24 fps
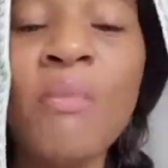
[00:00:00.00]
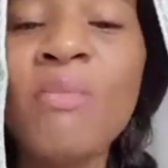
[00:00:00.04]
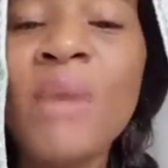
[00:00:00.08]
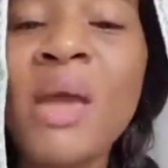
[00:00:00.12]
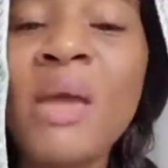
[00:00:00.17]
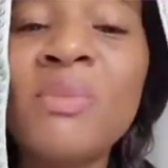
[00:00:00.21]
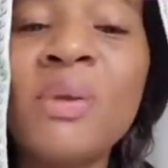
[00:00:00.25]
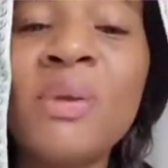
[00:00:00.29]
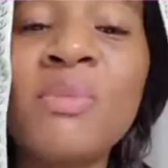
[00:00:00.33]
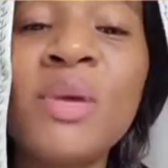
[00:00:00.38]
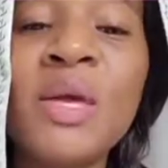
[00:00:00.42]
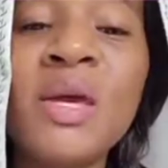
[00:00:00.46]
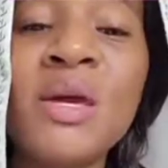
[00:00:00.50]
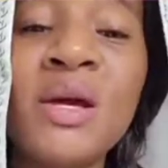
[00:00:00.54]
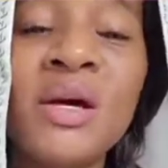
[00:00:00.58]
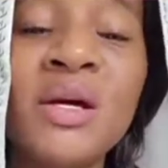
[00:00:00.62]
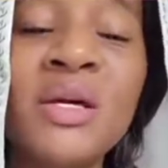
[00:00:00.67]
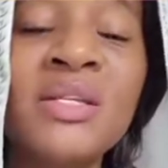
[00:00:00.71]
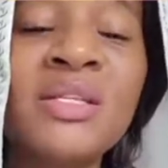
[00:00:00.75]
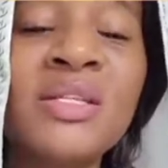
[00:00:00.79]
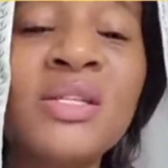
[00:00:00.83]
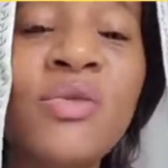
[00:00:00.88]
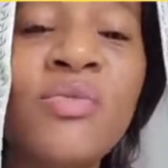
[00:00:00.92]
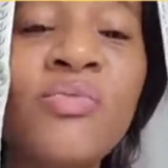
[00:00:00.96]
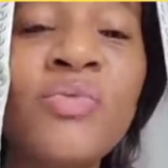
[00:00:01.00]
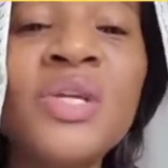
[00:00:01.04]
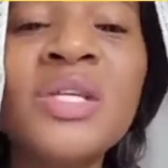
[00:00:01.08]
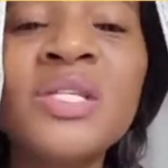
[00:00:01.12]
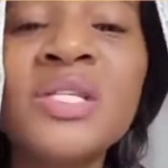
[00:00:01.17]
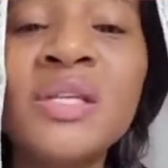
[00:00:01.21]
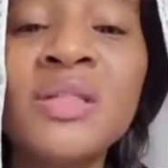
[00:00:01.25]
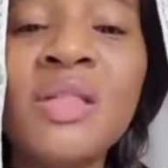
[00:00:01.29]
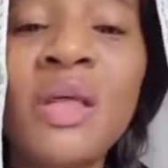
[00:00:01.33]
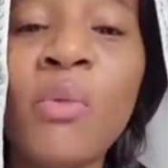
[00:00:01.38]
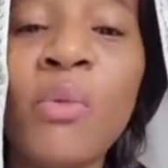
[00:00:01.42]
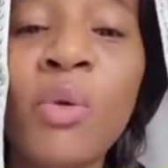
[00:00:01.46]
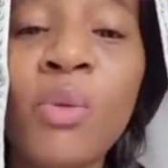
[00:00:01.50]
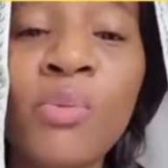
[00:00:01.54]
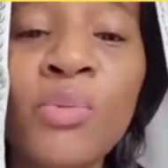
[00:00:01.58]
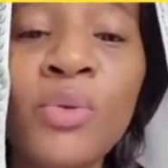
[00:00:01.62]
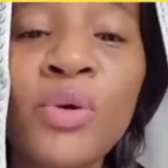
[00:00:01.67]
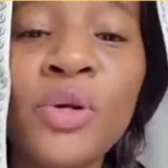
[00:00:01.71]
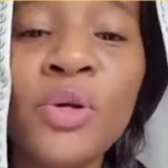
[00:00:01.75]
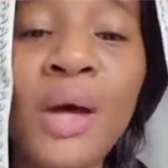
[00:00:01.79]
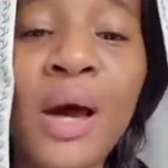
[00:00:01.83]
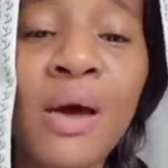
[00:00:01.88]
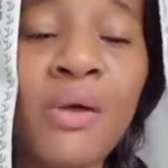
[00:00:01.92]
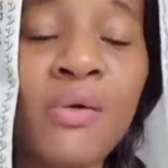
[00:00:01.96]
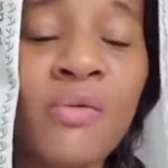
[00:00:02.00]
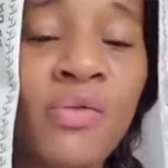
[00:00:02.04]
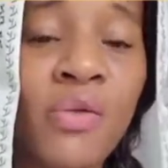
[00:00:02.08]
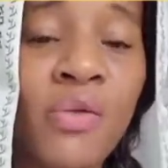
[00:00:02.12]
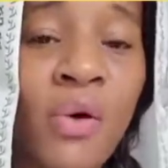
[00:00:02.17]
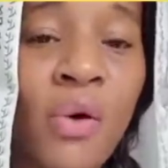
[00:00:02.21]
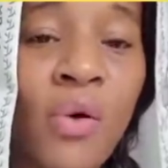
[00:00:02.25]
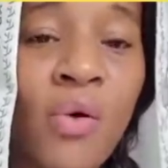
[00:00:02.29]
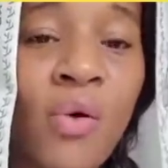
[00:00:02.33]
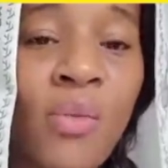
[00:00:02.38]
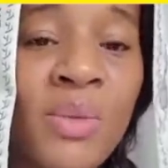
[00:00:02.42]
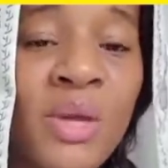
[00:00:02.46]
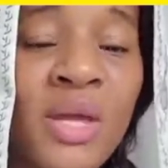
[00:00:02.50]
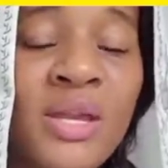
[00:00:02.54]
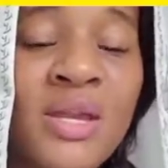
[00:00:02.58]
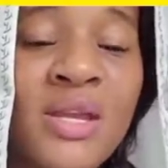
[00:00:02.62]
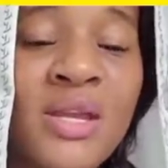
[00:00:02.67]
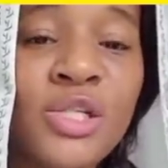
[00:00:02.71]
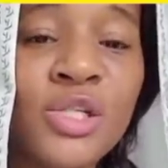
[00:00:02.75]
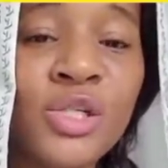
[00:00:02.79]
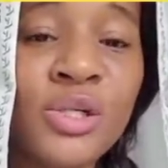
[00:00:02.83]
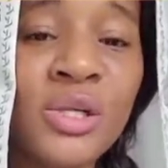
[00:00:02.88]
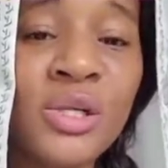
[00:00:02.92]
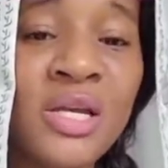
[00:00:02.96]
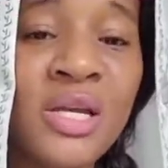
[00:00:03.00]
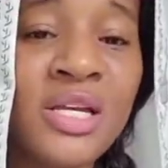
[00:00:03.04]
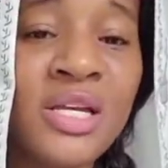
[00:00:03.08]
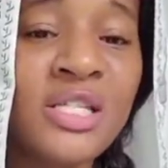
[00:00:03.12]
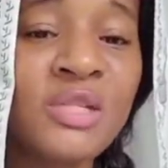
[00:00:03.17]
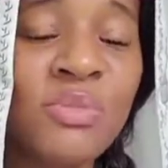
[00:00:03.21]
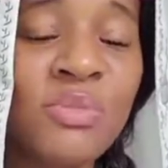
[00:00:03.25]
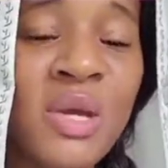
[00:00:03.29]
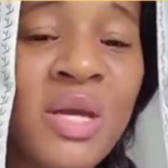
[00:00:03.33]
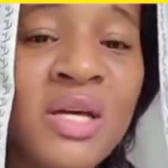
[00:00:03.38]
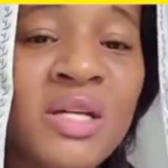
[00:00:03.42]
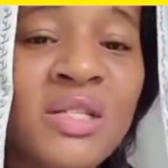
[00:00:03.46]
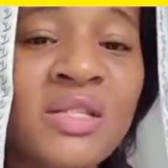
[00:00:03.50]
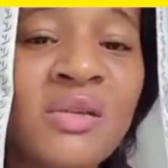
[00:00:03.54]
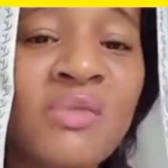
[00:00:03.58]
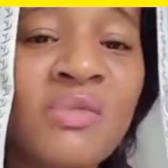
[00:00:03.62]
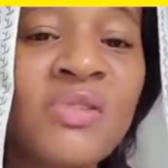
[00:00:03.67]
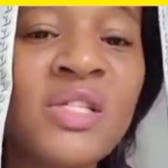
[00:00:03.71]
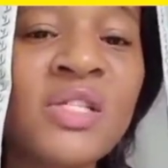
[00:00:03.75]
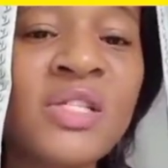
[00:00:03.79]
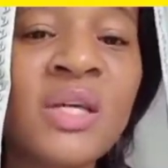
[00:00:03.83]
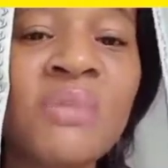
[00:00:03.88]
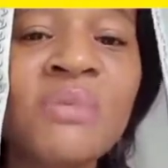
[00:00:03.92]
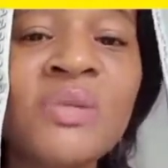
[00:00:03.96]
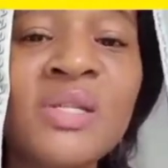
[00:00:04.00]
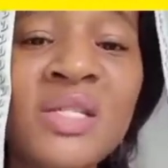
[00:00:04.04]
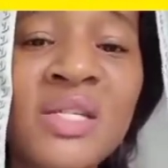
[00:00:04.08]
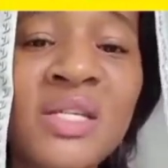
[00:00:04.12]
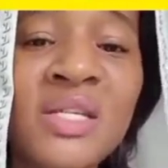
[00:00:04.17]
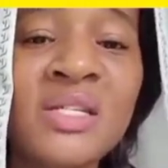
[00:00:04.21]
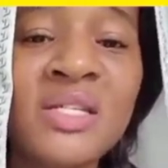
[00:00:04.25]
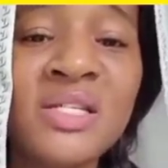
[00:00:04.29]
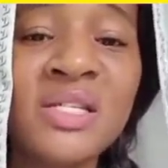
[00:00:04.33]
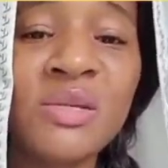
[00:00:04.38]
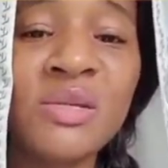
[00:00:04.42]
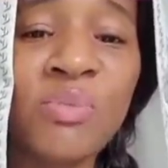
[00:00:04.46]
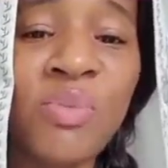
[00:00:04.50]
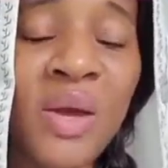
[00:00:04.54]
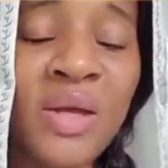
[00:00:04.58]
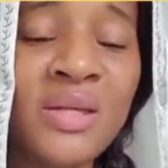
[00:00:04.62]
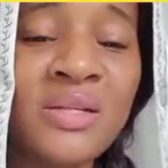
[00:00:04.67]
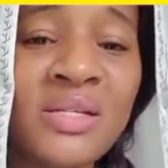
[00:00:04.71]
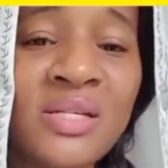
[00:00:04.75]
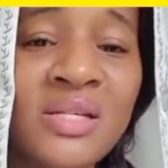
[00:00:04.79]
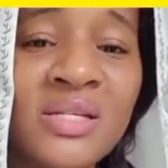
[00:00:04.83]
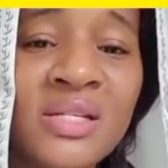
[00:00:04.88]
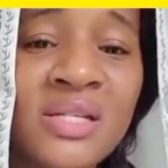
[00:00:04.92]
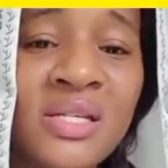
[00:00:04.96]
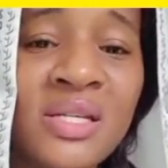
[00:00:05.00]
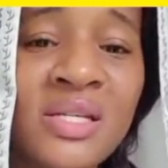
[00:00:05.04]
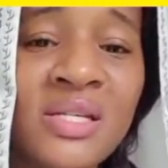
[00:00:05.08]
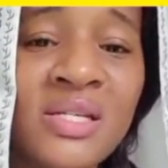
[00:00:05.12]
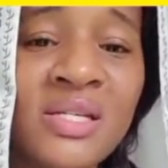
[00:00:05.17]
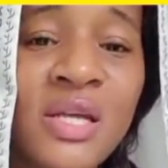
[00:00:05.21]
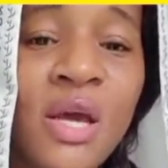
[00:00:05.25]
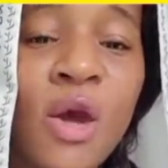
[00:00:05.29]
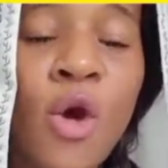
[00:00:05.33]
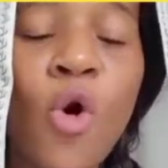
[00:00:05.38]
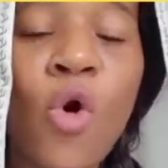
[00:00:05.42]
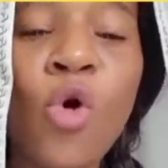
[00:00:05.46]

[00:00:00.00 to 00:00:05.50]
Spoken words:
Maybe because the reason they were put out of the home initially is because of substance dependencies,